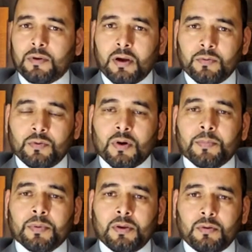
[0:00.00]
how you
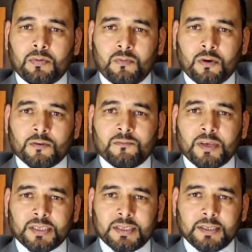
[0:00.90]
appeal on what
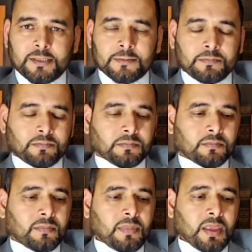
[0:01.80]
basis.
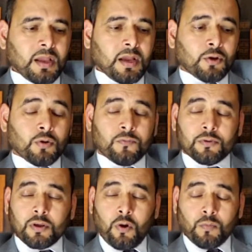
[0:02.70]
And
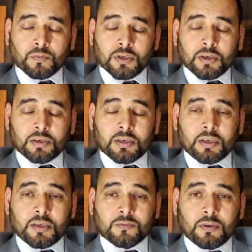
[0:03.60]
for the Home
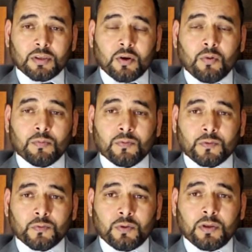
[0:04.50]
Secretary as well, the Home
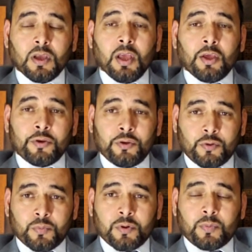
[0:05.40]
Office will need
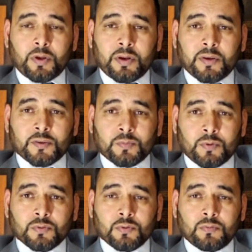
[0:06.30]
to prepare a
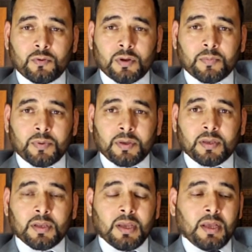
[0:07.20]
response of your
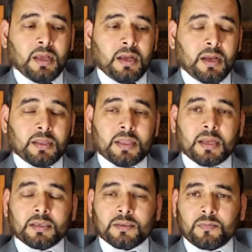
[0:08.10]
appeal, and
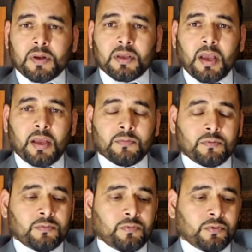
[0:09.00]
that is very
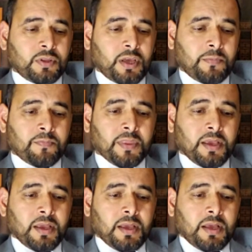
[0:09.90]
helpful for them.
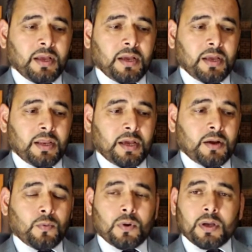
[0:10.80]

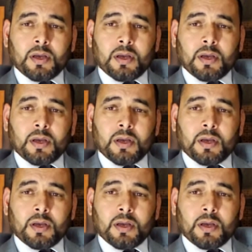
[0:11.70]
Now,